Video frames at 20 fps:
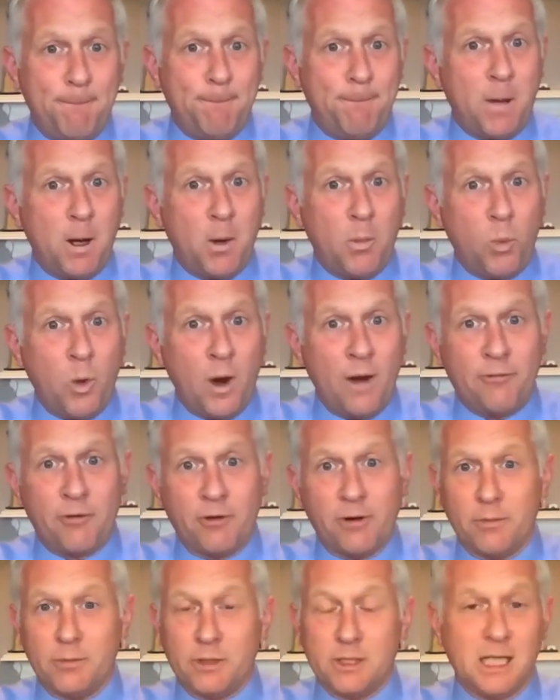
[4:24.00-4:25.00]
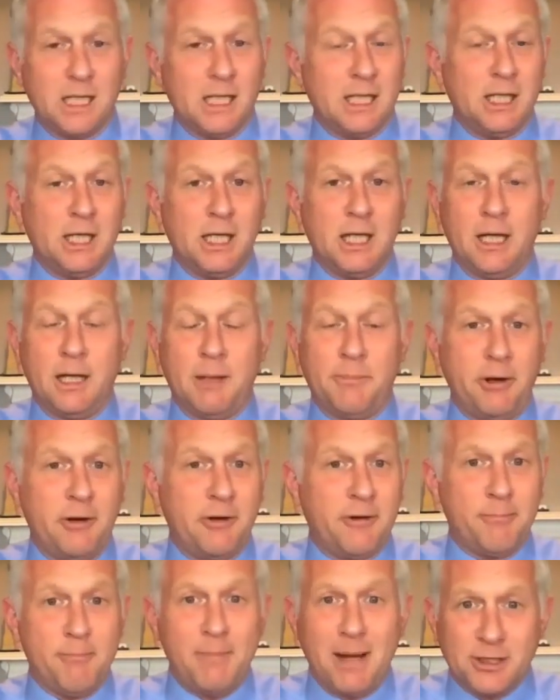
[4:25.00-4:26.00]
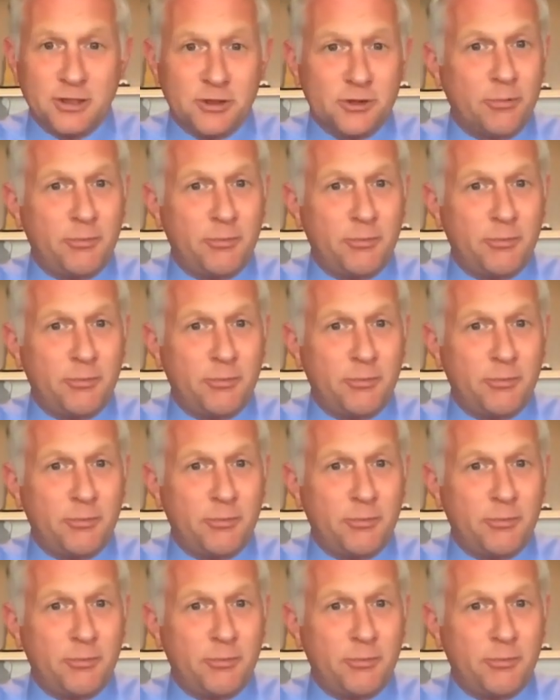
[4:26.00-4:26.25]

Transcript: But whether it was a period of months or